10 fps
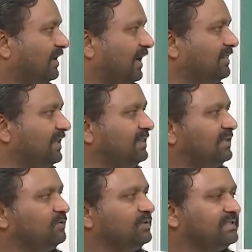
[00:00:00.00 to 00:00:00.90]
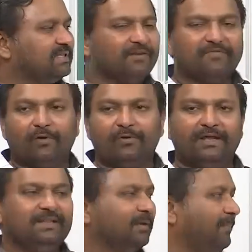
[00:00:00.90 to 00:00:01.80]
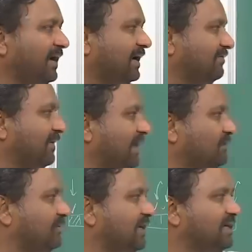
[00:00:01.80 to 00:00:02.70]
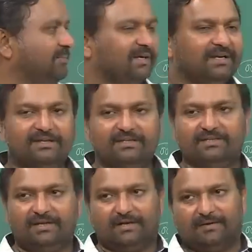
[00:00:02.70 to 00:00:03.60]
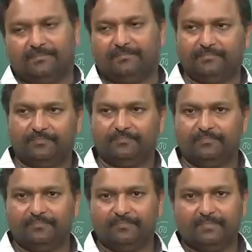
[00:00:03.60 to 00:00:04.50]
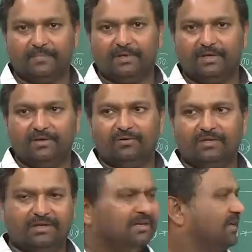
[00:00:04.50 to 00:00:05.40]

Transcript: and then using self routing the packet will actually ultimately reach here. Okay.